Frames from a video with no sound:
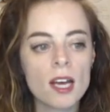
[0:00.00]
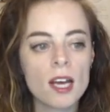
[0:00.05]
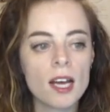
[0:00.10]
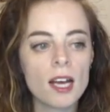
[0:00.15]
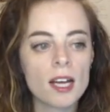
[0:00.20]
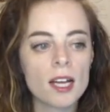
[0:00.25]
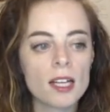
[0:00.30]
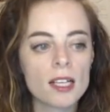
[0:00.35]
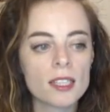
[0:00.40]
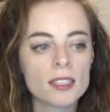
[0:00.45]

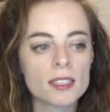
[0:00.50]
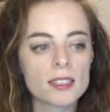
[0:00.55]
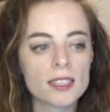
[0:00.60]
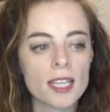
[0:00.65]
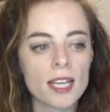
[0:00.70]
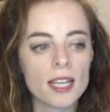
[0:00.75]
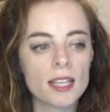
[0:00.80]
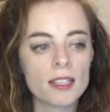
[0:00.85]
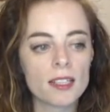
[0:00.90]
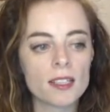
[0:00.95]
and
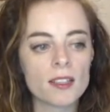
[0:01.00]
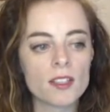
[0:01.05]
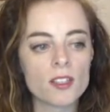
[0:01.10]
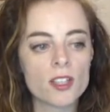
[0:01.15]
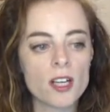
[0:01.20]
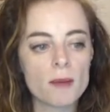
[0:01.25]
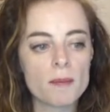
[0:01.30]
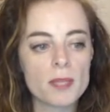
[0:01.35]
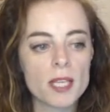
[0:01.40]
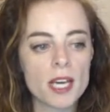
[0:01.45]
then in the
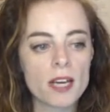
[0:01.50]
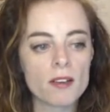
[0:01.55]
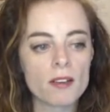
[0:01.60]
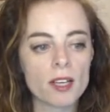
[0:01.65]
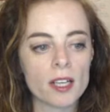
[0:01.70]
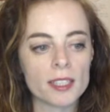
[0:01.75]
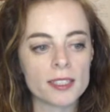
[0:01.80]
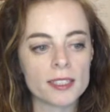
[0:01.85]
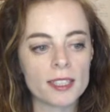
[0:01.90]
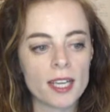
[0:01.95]
drop down
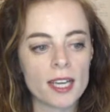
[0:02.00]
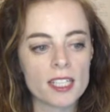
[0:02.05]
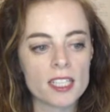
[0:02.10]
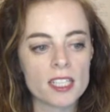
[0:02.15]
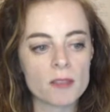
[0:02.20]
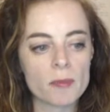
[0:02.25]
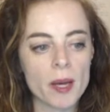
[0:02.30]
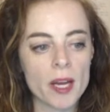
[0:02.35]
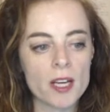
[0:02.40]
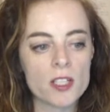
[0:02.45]
I select
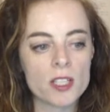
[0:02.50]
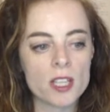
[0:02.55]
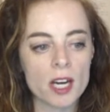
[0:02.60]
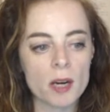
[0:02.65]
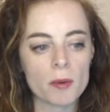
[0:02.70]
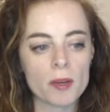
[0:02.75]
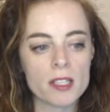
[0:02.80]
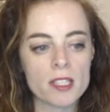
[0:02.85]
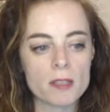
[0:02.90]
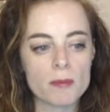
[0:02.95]
the page that
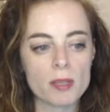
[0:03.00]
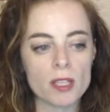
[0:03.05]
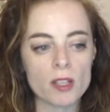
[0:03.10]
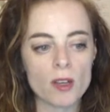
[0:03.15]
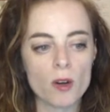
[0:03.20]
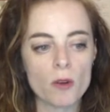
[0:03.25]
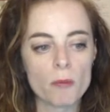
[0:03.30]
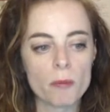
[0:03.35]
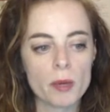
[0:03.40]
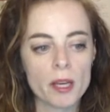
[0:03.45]
I want to be
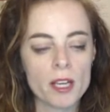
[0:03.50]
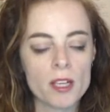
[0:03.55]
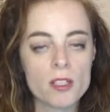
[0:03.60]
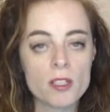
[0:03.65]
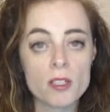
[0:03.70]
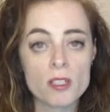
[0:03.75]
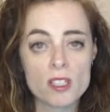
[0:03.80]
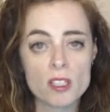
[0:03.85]
the home page.